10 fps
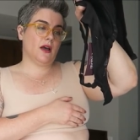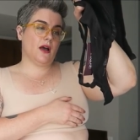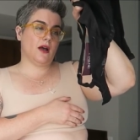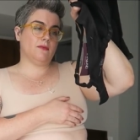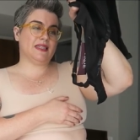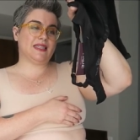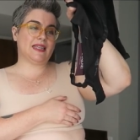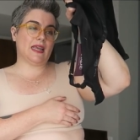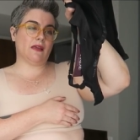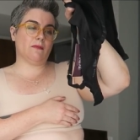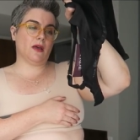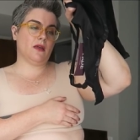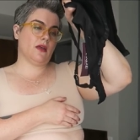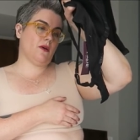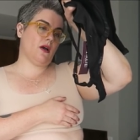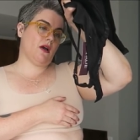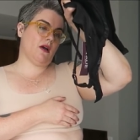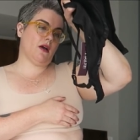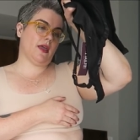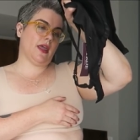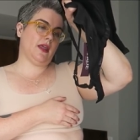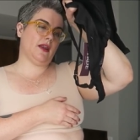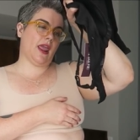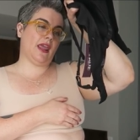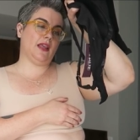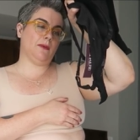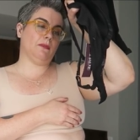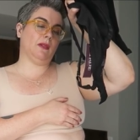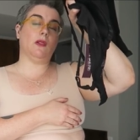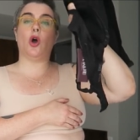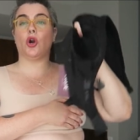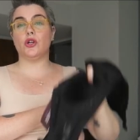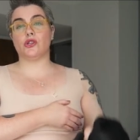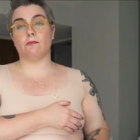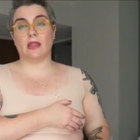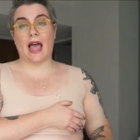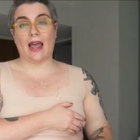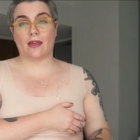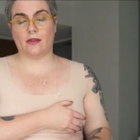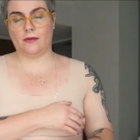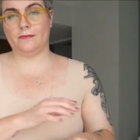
um, Seam uh, in a large black.